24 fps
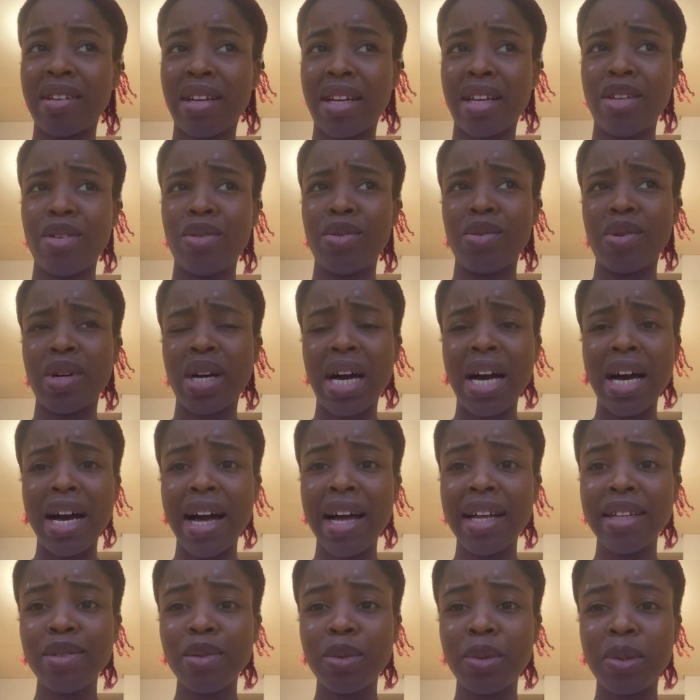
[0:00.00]
you
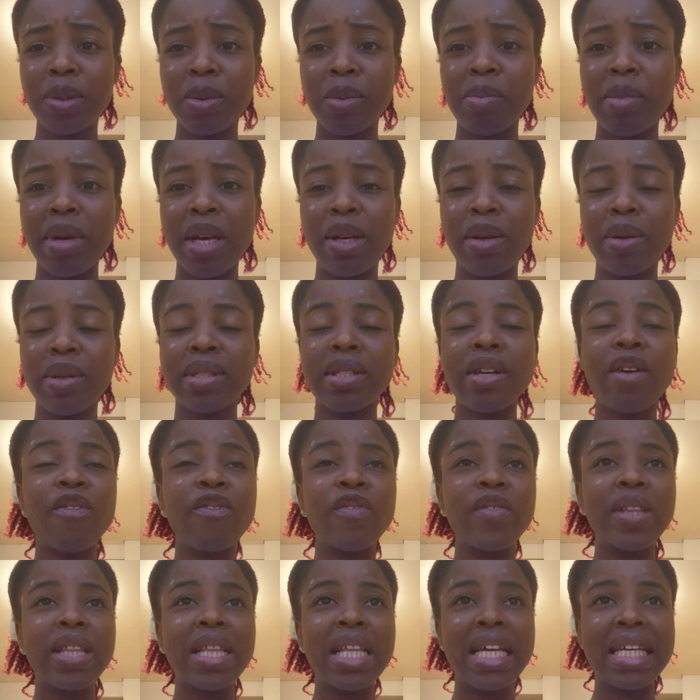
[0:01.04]
can to make yourself
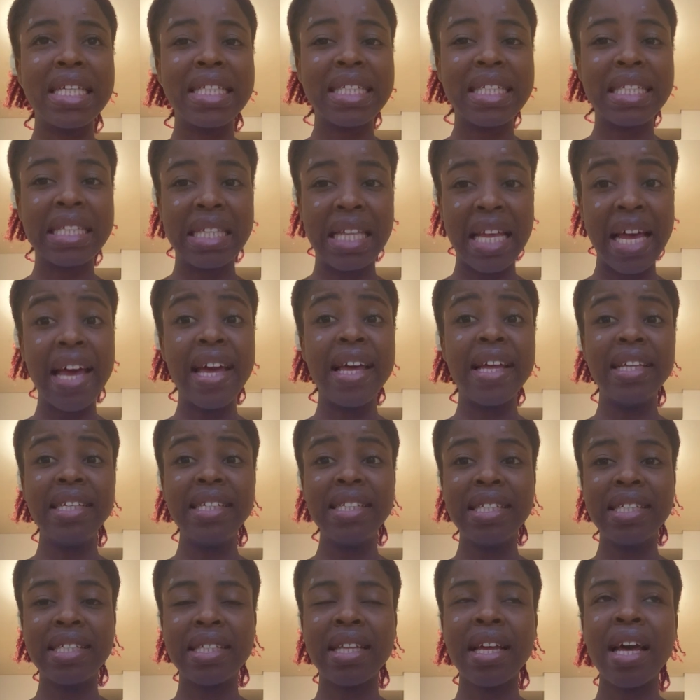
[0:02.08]
less
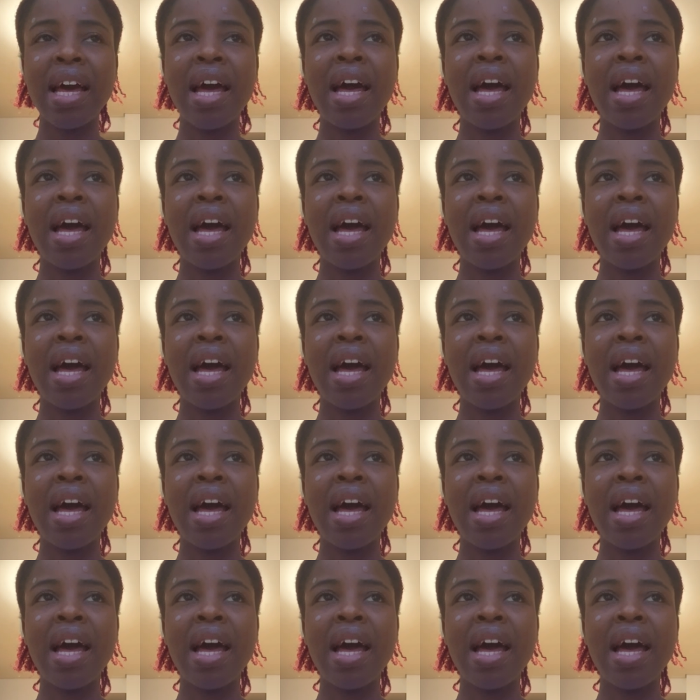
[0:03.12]
tensed,